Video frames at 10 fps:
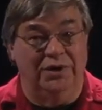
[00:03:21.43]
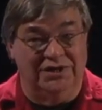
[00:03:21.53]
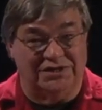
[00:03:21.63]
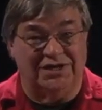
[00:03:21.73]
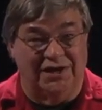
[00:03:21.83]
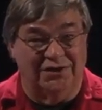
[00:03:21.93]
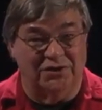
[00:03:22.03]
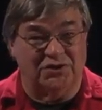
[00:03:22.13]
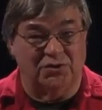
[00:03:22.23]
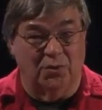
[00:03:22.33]
is telling
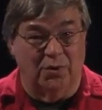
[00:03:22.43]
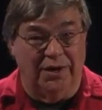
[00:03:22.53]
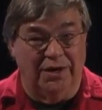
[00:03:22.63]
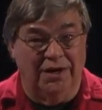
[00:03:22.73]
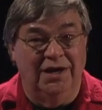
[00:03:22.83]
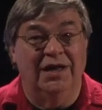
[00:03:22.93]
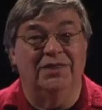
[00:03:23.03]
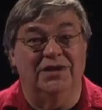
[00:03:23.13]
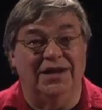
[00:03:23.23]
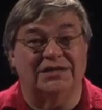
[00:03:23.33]
the story,
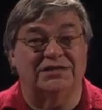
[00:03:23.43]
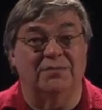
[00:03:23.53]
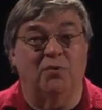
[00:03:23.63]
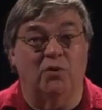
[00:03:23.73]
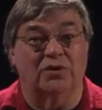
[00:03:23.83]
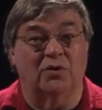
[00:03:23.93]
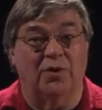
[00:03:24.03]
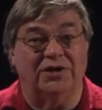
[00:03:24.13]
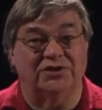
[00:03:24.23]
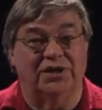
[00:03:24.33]
the next important
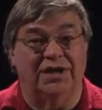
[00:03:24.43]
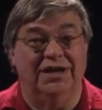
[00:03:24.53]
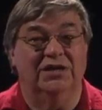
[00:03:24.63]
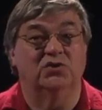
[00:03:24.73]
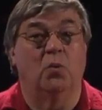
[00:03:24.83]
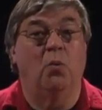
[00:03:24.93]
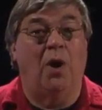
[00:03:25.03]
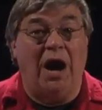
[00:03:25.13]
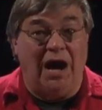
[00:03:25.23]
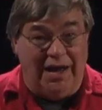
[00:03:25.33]
question is
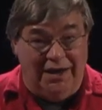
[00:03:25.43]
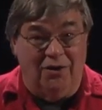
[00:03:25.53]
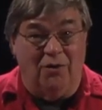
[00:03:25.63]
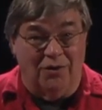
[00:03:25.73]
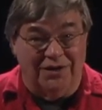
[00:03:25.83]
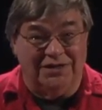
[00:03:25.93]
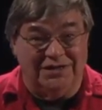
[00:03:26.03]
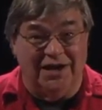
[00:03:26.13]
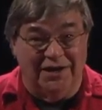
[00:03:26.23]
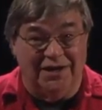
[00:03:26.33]
why are they
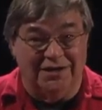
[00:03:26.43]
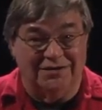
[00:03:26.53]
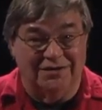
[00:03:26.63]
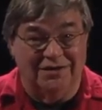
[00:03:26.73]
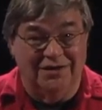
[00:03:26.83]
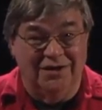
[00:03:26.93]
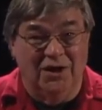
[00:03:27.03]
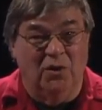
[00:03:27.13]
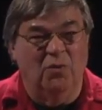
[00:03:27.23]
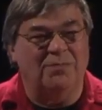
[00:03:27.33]
telling it?
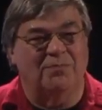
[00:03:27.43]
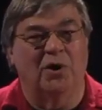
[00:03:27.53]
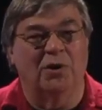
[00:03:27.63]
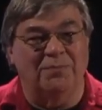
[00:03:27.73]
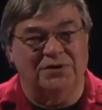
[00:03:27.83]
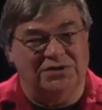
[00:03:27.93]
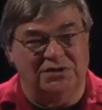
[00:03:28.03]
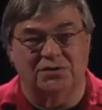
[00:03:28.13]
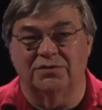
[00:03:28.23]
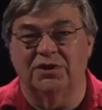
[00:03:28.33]
What
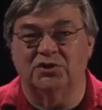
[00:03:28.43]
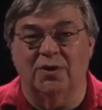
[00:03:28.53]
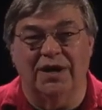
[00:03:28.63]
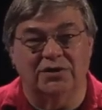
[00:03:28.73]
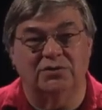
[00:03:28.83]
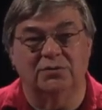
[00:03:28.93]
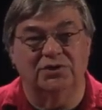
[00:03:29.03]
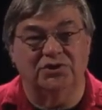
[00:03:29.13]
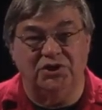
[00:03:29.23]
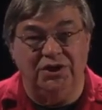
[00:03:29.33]
purposes are they trying to
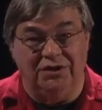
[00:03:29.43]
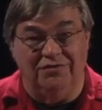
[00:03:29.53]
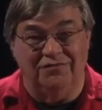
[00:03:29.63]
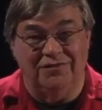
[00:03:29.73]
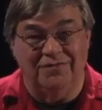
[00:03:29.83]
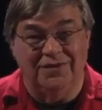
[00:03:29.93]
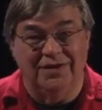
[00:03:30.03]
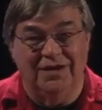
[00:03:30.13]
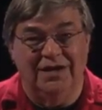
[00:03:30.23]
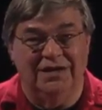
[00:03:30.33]
achieve?
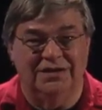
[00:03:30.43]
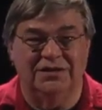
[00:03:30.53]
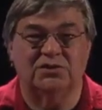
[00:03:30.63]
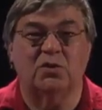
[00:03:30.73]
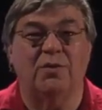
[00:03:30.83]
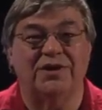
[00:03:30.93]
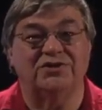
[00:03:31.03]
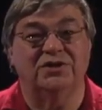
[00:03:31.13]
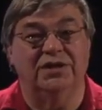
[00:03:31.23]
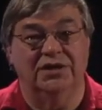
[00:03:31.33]
This
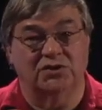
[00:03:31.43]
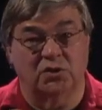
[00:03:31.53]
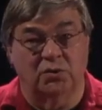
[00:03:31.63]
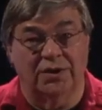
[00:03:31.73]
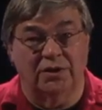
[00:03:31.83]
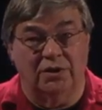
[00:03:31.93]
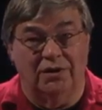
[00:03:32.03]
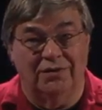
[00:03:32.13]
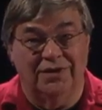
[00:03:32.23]
question is critical.